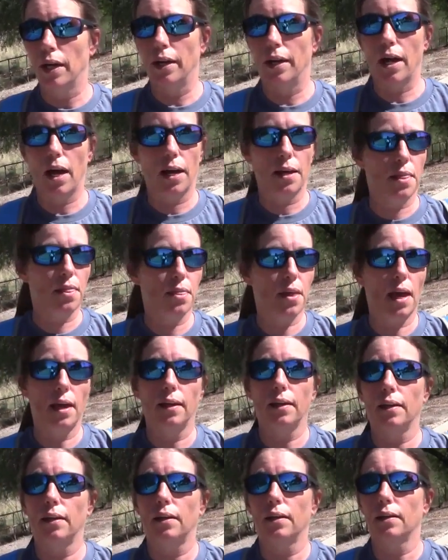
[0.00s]
and I
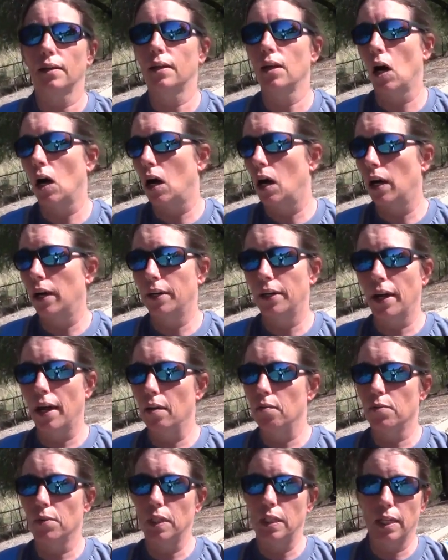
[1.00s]
thank God
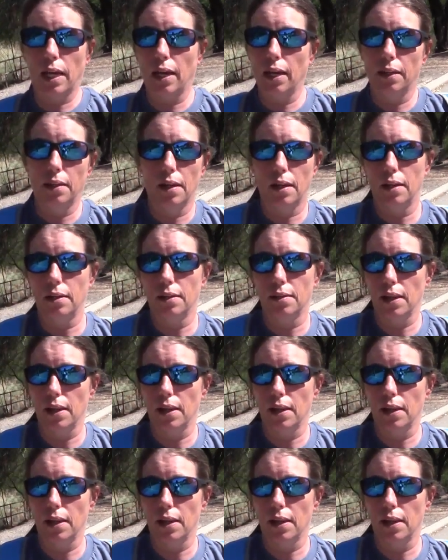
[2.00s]
every day that